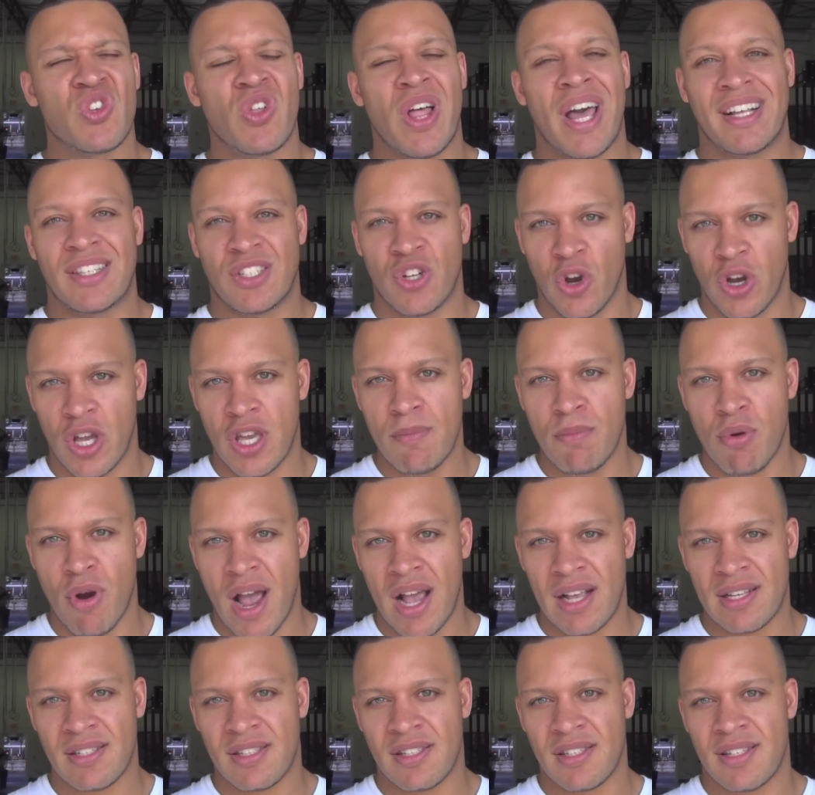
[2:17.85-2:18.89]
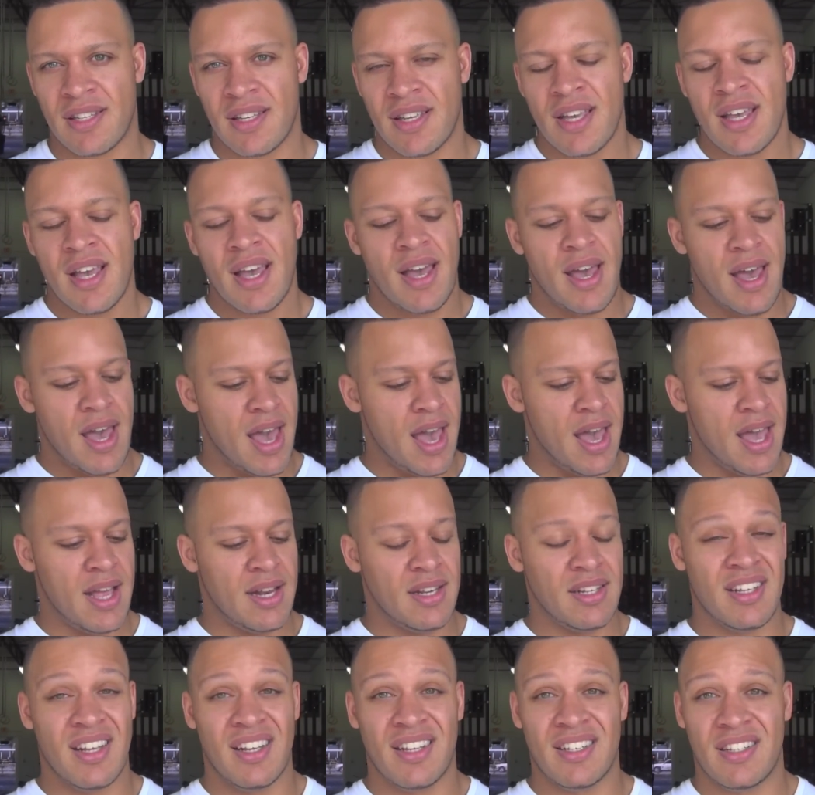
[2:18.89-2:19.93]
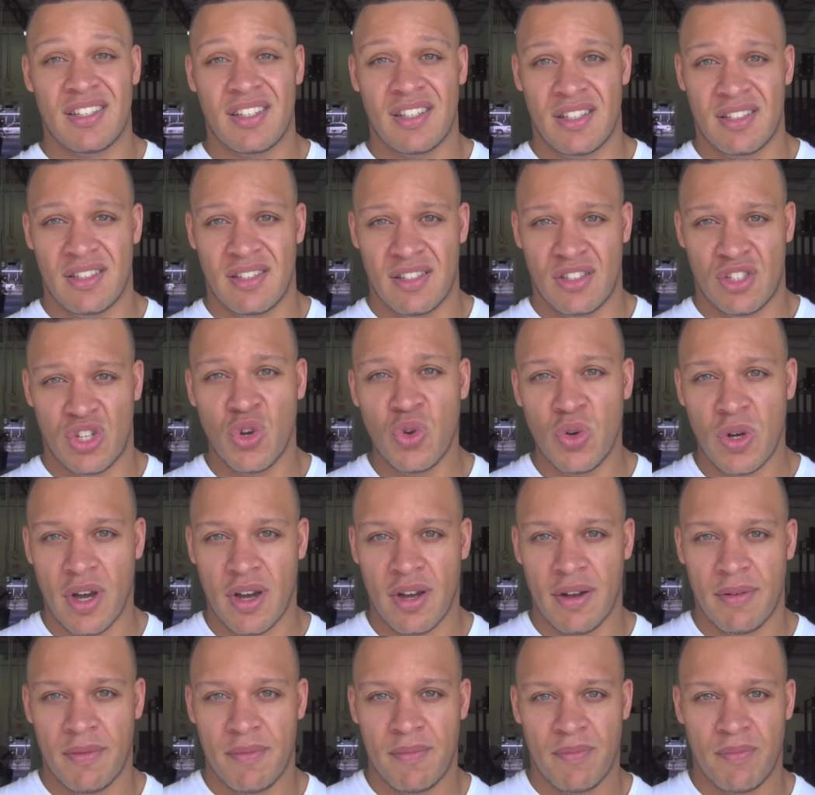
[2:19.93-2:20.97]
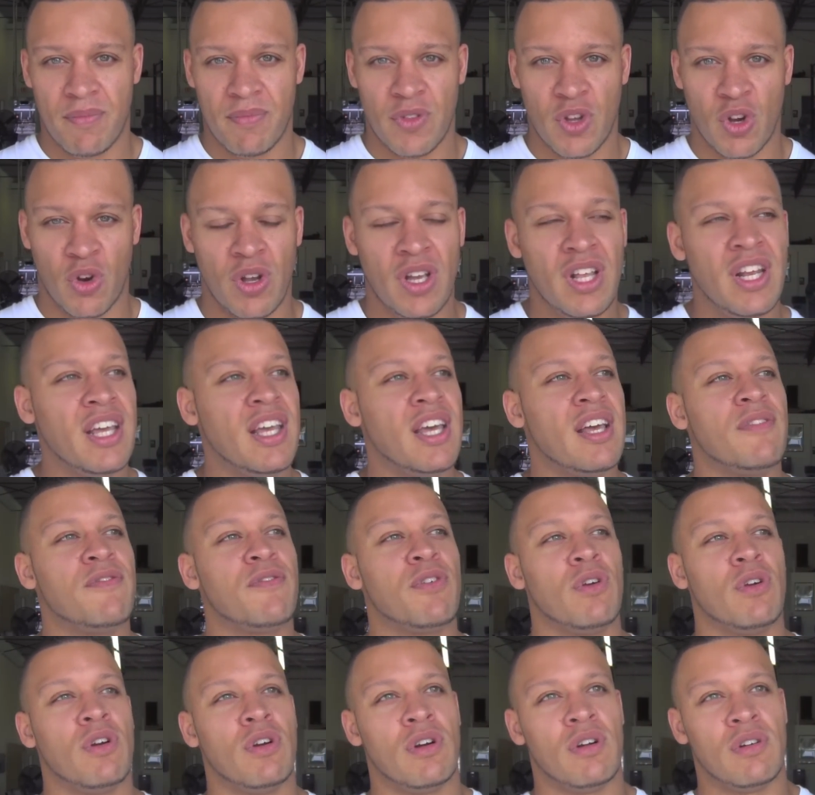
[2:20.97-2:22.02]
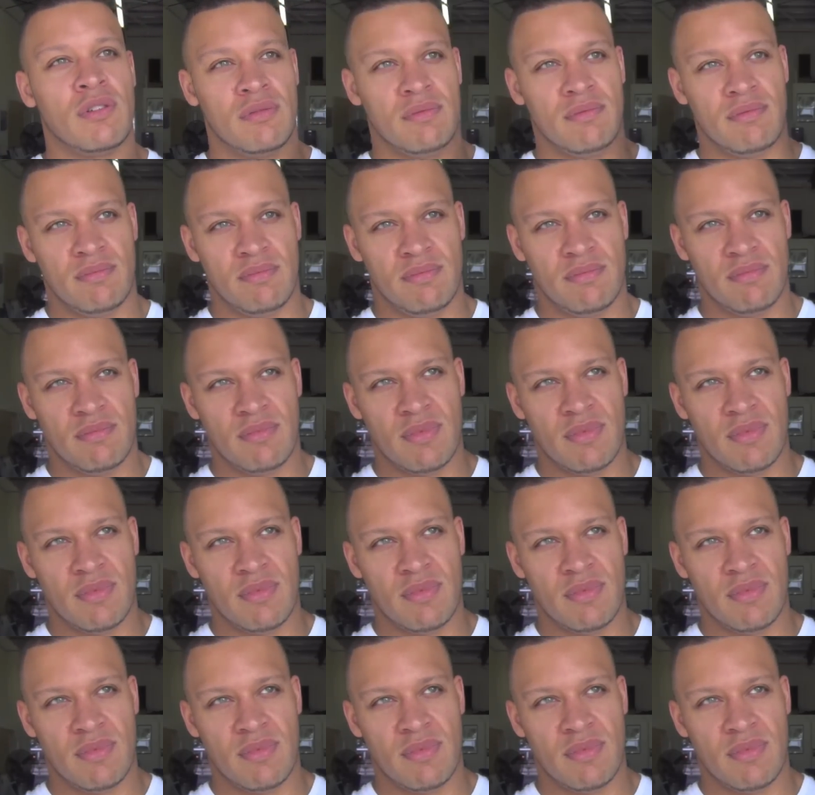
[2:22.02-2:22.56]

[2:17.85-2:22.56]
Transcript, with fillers: So like turkey breast and tuna. You're eating it for